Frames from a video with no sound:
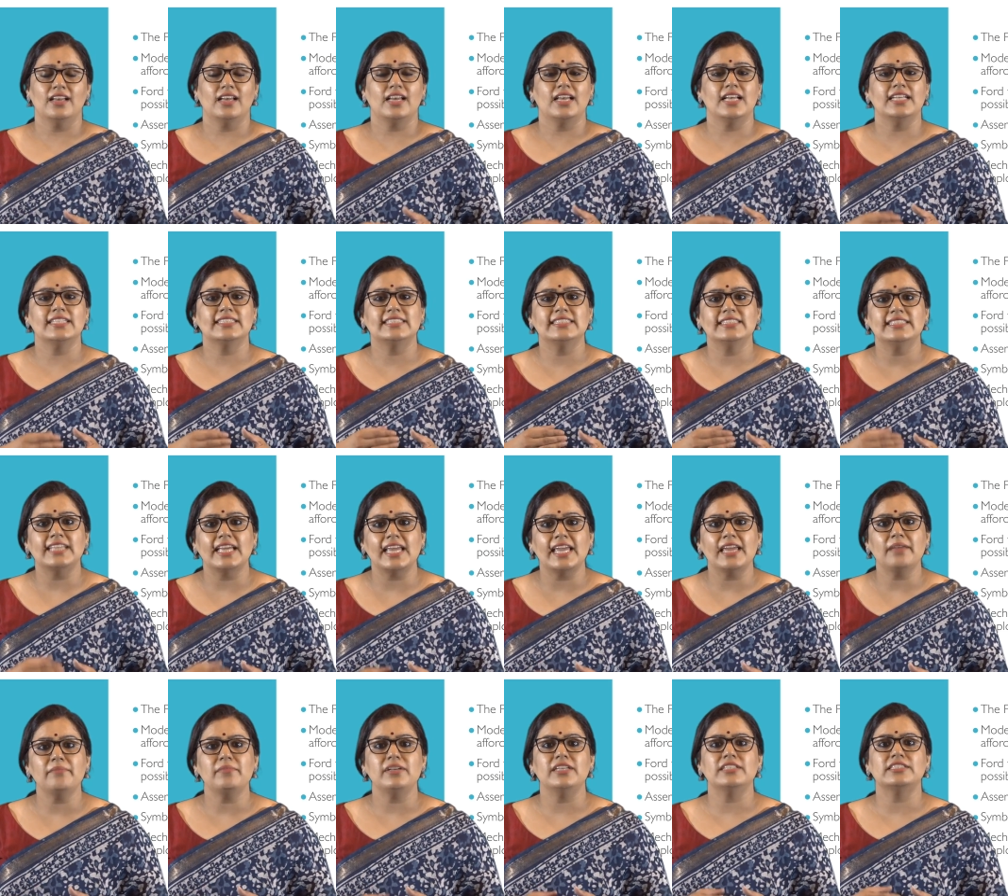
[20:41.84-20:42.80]
His
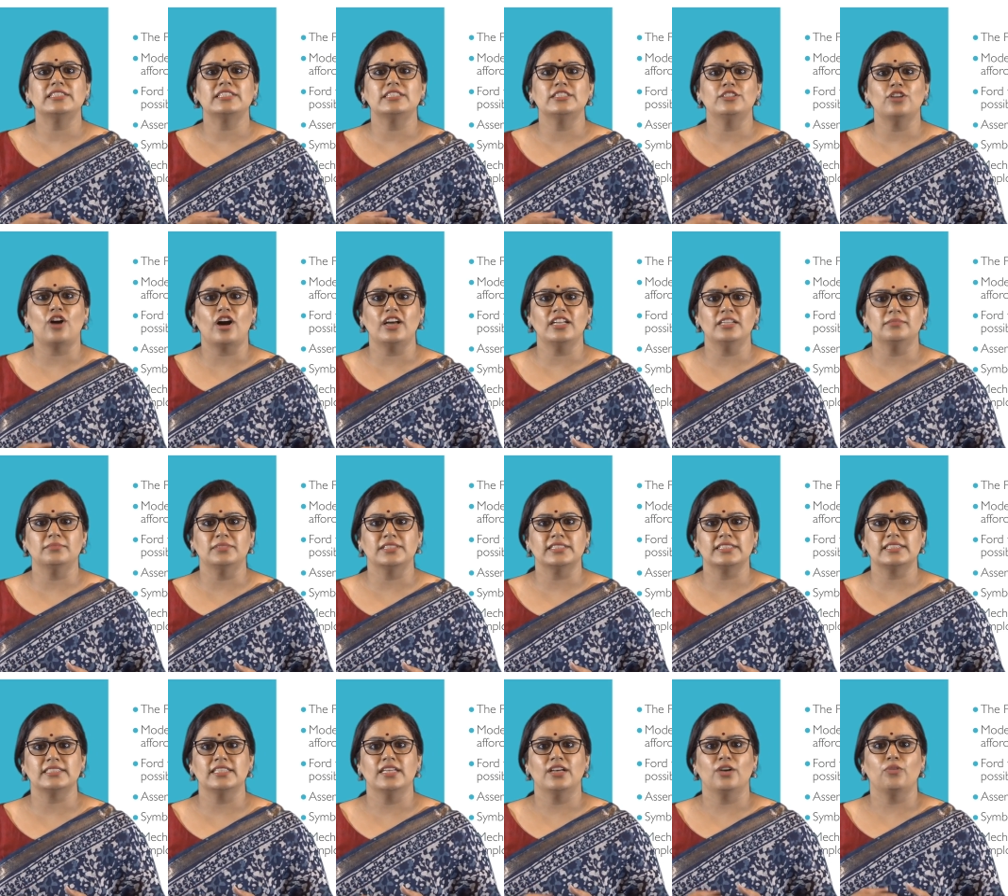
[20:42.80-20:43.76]
name is
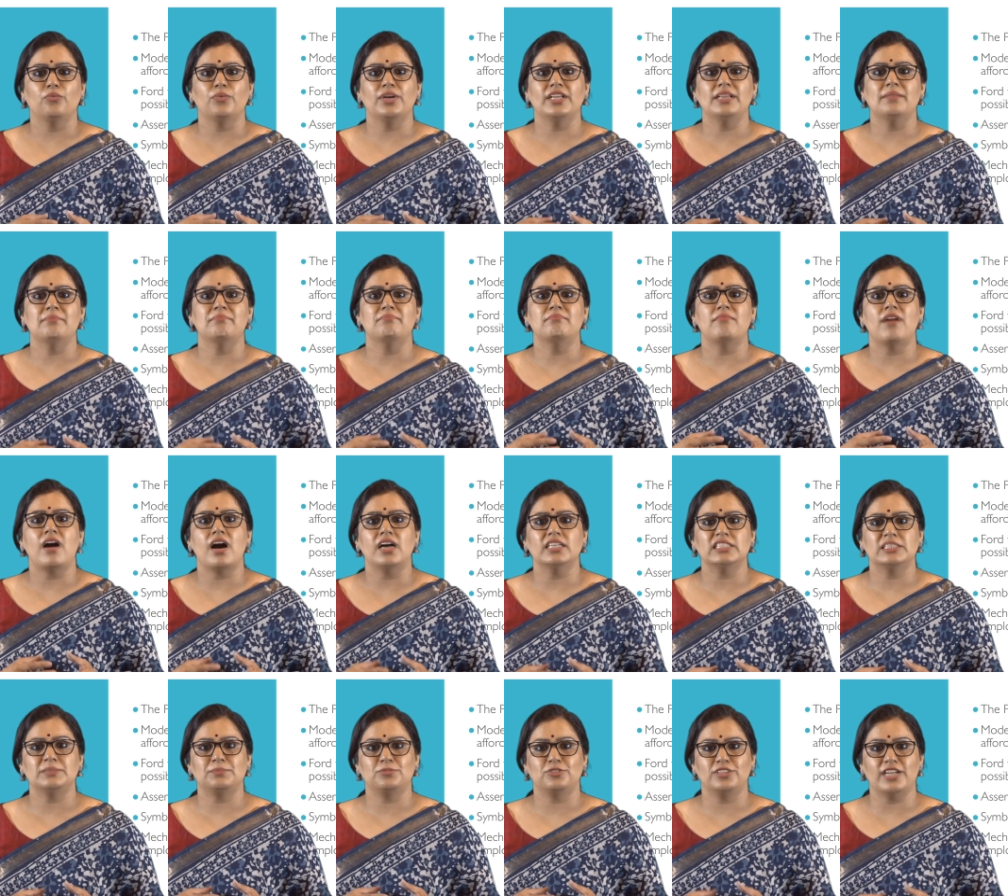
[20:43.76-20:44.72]
synonymous with
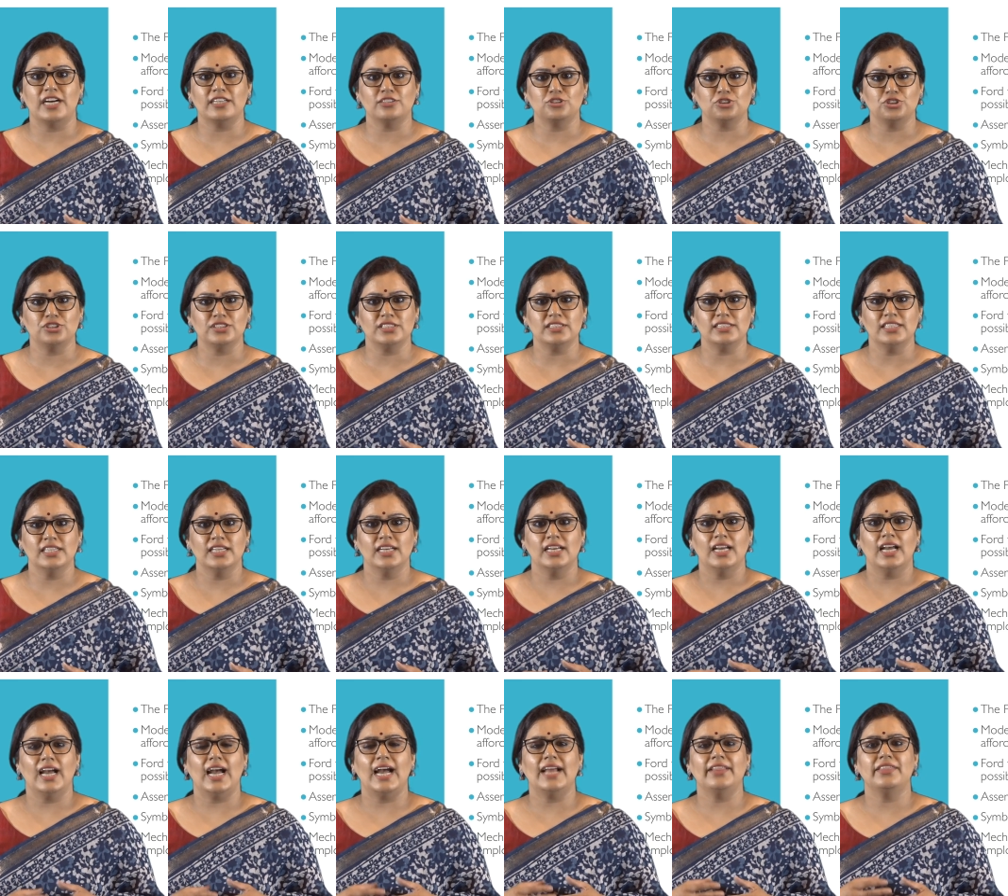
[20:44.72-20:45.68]
mass production
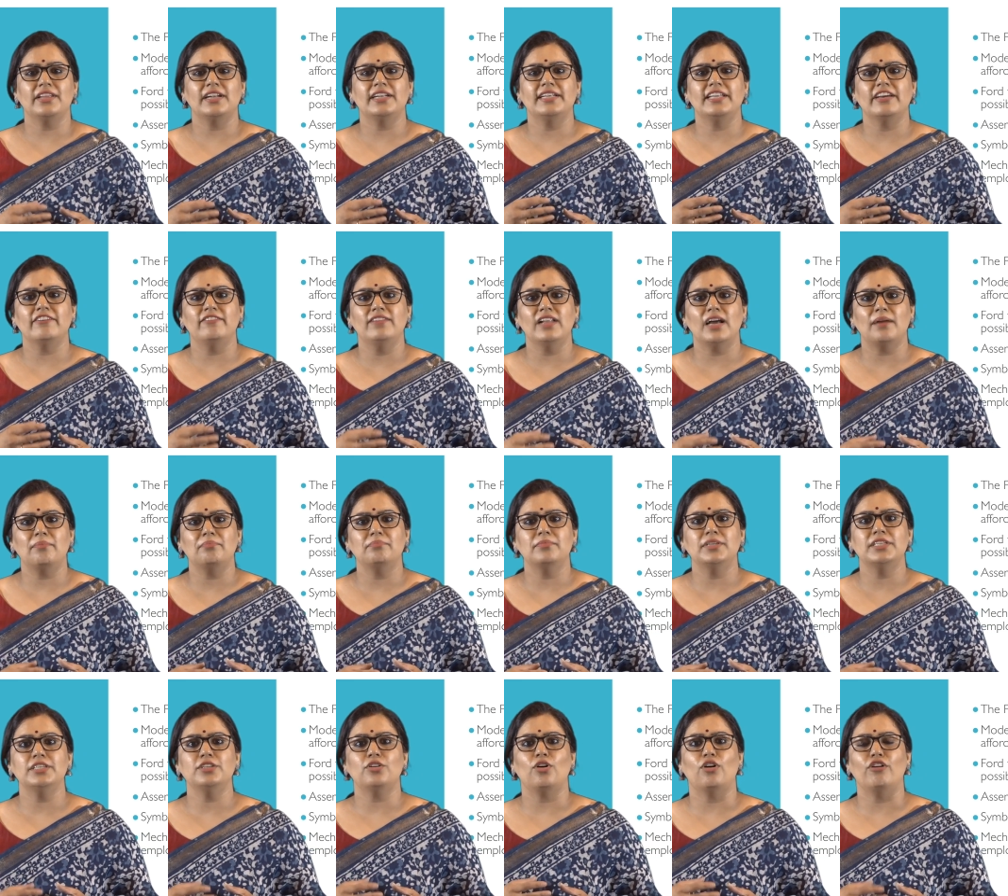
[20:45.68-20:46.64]
and the
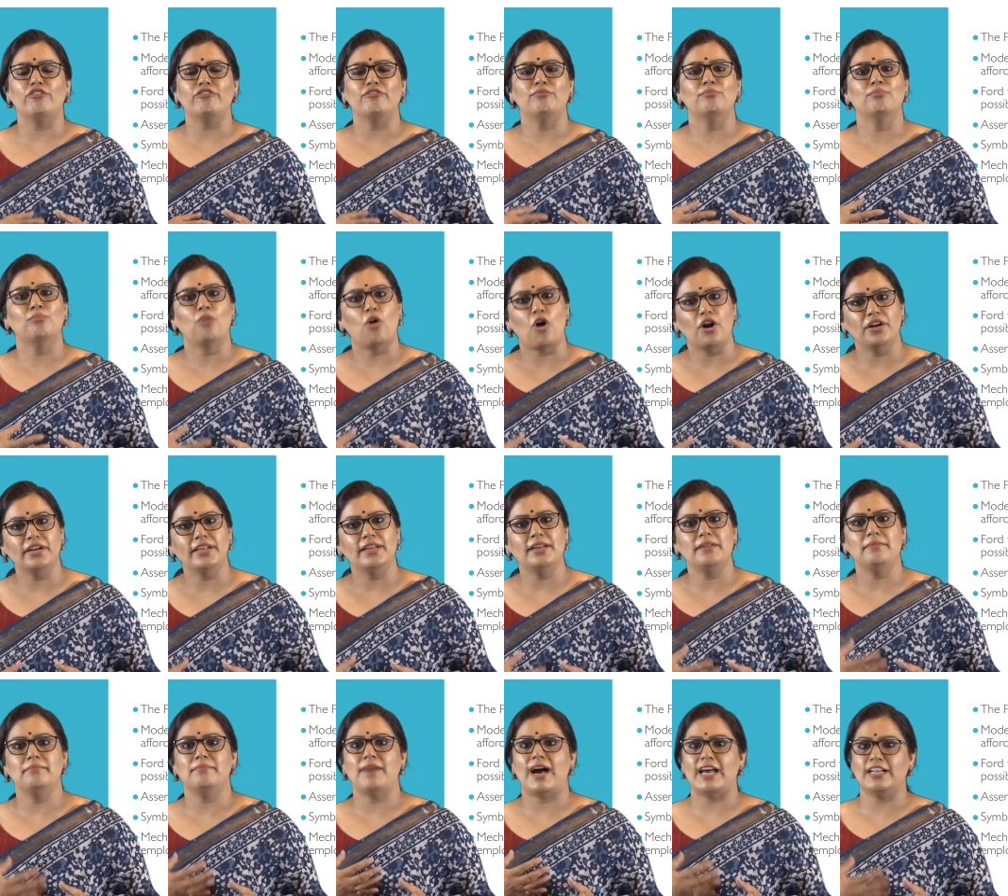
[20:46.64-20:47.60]
development of
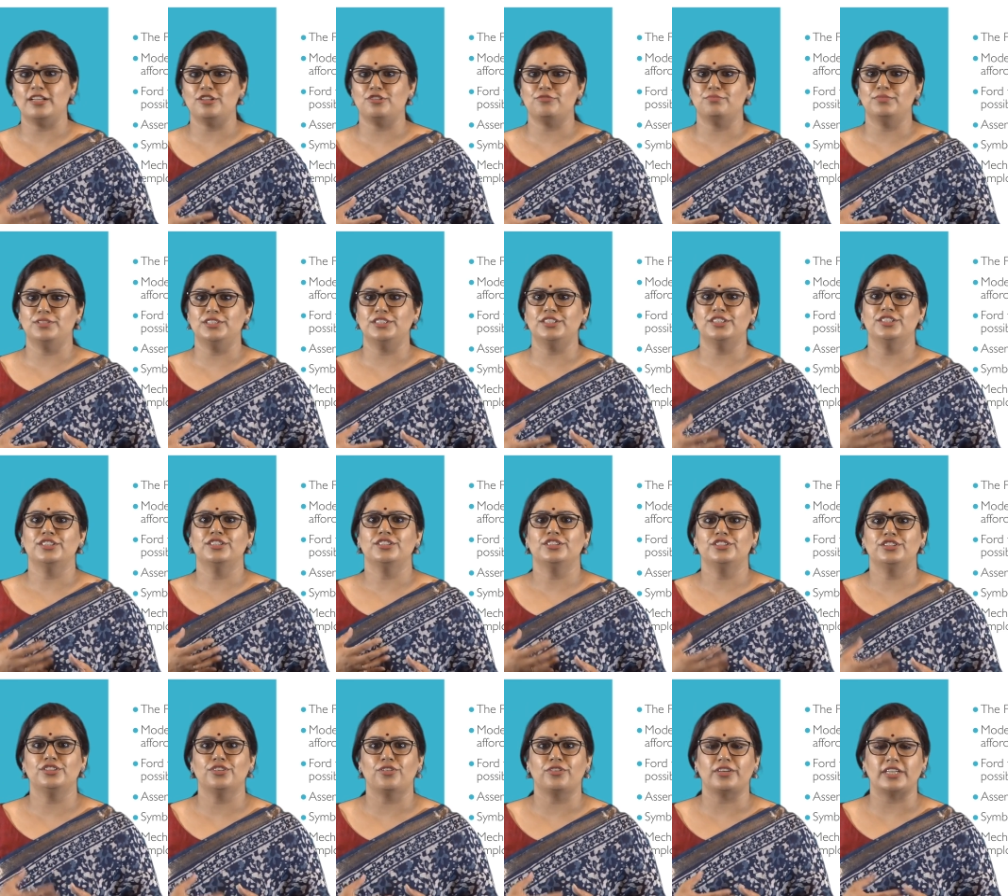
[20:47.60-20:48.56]
modern management
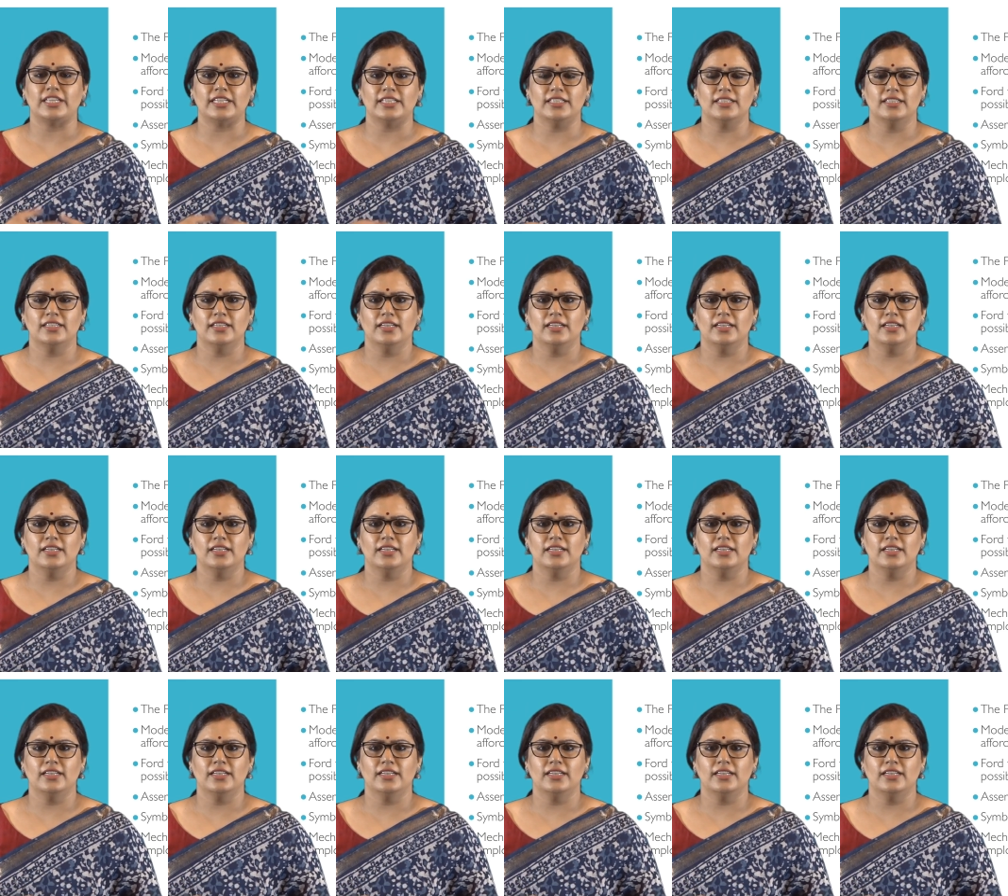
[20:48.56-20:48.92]
theory.